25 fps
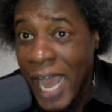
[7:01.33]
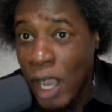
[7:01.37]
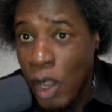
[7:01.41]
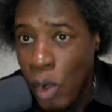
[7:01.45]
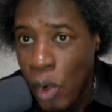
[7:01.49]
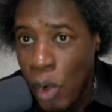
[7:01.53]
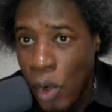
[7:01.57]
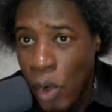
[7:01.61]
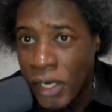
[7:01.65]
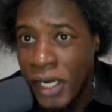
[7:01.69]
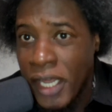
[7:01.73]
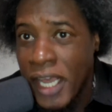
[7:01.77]

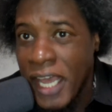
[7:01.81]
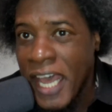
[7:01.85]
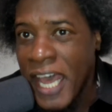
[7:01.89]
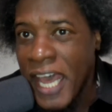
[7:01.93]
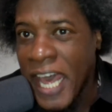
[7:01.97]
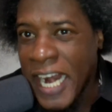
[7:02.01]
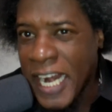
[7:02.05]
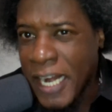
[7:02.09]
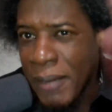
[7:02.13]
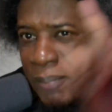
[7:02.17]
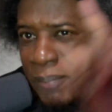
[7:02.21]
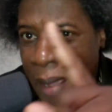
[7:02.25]
Accord.
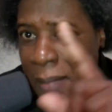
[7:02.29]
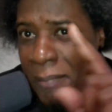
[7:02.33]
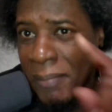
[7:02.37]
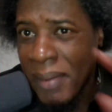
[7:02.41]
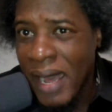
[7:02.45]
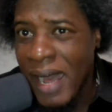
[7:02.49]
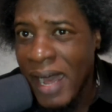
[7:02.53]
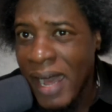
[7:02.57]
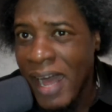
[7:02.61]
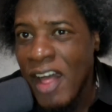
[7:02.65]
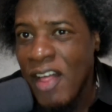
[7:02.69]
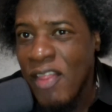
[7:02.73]

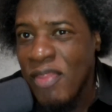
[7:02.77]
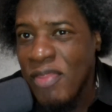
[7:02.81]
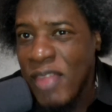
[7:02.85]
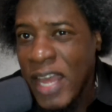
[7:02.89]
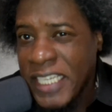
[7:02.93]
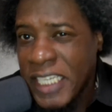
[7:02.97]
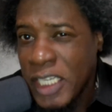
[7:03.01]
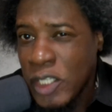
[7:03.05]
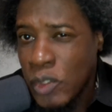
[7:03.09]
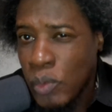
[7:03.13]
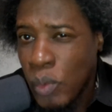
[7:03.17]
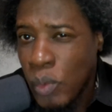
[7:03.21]
Remember,
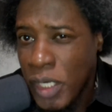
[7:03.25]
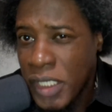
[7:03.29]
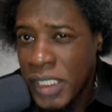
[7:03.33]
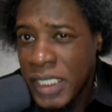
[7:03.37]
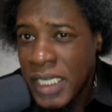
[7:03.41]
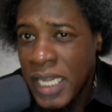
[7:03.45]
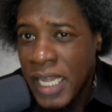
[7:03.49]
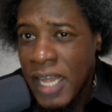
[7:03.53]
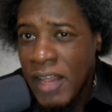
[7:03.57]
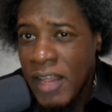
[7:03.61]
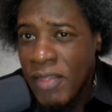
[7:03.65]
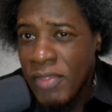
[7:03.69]
that is what
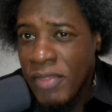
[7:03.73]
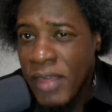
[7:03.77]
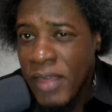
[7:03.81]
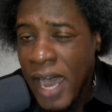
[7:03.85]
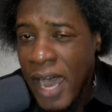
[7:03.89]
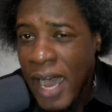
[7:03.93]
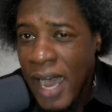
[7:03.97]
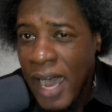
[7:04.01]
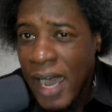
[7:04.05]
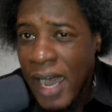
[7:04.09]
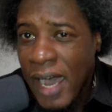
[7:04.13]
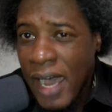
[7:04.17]

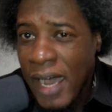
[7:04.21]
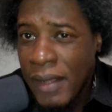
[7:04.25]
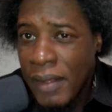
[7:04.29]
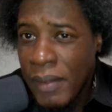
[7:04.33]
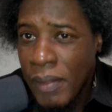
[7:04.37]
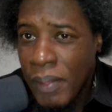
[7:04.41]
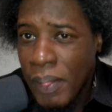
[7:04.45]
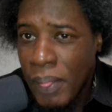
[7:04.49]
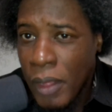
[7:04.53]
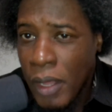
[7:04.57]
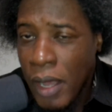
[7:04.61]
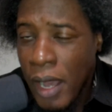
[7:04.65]
the
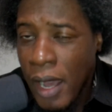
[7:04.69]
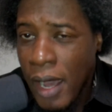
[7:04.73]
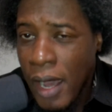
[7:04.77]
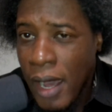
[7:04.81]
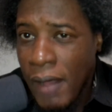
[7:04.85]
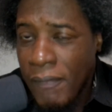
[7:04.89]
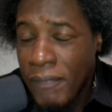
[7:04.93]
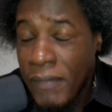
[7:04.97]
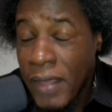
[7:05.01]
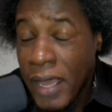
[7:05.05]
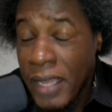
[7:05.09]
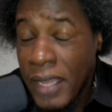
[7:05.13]

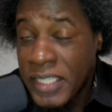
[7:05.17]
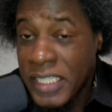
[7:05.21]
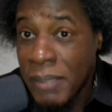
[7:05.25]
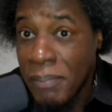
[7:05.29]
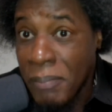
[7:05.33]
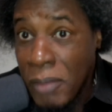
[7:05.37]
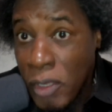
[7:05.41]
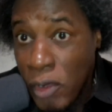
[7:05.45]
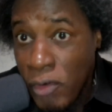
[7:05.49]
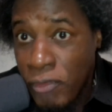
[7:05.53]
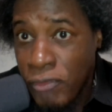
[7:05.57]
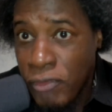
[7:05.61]

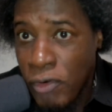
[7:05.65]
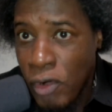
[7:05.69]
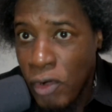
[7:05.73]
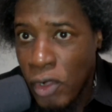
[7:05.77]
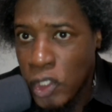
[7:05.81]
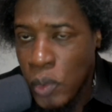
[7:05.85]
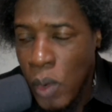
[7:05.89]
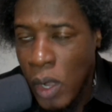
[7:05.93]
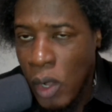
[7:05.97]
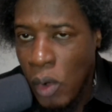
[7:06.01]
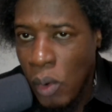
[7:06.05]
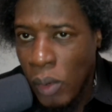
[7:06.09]
Azimio
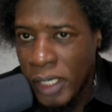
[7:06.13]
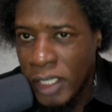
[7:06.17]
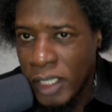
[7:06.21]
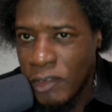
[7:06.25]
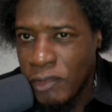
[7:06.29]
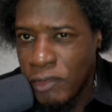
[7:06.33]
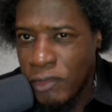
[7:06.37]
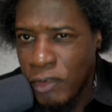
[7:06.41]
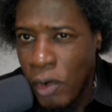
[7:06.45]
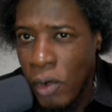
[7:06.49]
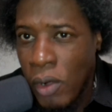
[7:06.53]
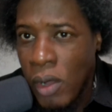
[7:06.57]
folks were calling
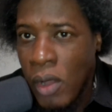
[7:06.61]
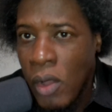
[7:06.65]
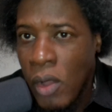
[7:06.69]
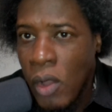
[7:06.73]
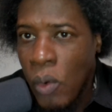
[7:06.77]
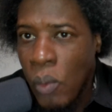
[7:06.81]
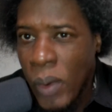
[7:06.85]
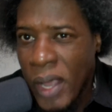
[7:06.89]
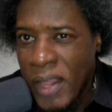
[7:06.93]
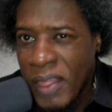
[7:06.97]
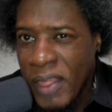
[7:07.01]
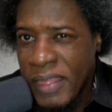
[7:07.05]
for
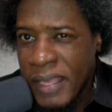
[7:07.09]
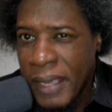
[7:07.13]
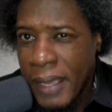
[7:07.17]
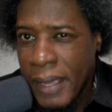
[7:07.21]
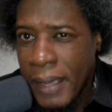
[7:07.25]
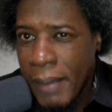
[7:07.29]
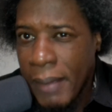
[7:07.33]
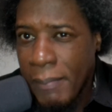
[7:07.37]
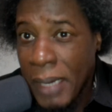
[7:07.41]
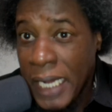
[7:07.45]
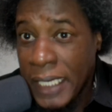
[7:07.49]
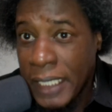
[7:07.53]
when
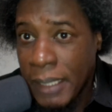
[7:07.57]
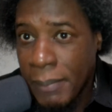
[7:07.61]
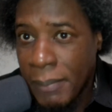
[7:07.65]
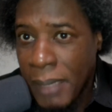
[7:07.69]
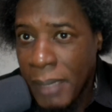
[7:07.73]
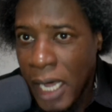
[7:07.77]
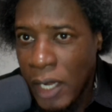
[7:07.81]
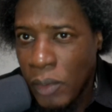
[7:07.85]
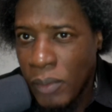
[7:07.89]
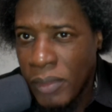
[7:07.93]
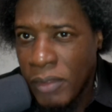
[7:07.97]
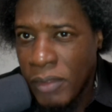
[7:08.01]
the
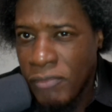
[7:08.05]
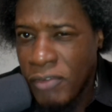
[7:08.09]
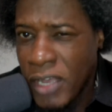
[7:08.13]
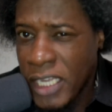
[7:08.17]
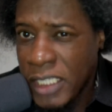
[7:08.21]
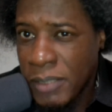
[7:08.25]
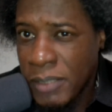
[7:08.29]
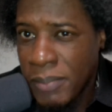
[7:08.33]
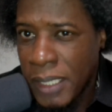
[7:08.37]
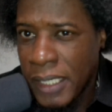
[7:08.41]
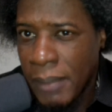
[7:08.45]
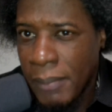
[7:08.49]

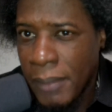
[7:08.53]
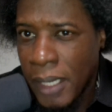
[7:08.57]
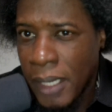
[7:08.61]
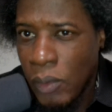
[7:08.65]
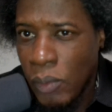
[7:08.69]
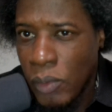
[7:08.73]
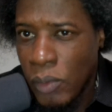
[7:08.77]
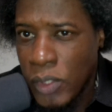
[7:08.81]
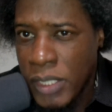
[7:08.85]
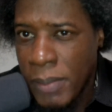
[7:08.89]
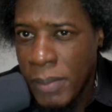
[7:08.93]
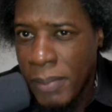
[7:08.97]
first
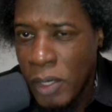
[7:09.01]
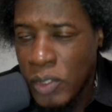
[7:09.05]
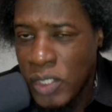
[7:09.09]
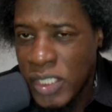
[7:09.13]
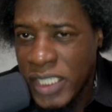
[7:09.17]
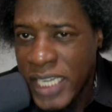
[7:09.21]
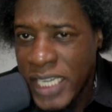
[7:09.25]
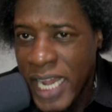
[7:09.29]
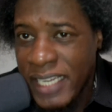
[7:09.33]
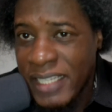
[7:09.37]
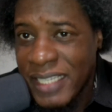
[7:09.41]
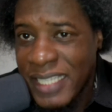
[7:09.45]
Mandamano was about to
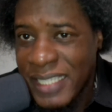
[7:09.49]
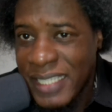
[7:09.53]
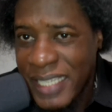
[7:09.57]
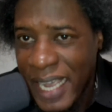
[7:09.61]
start.